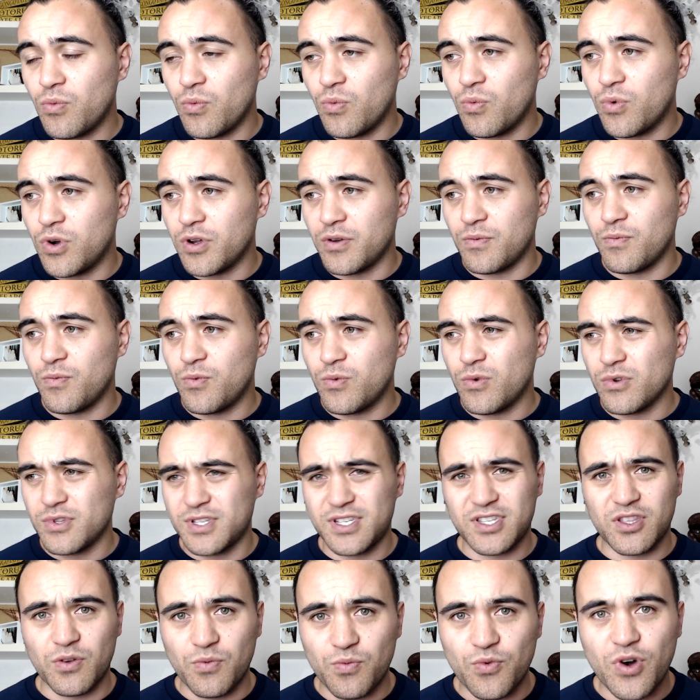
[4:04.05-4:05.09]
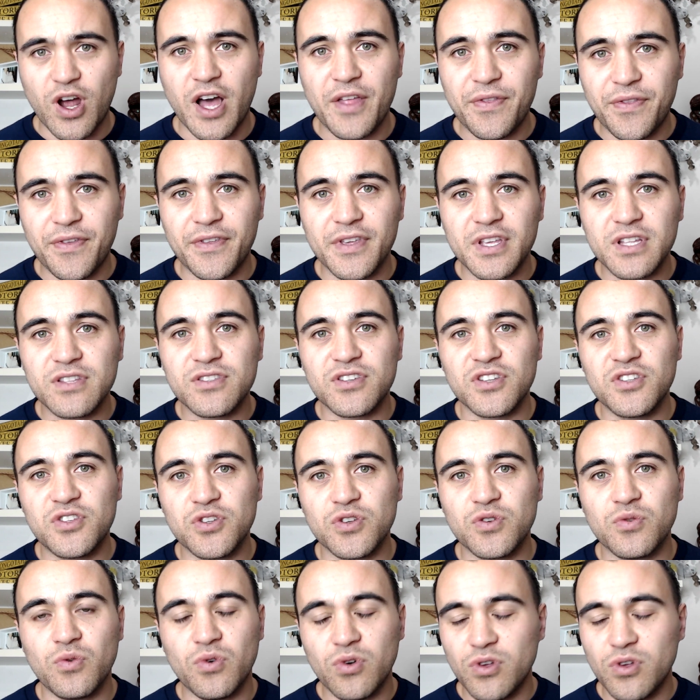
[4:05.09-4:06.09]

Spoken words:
What's the right thing to do?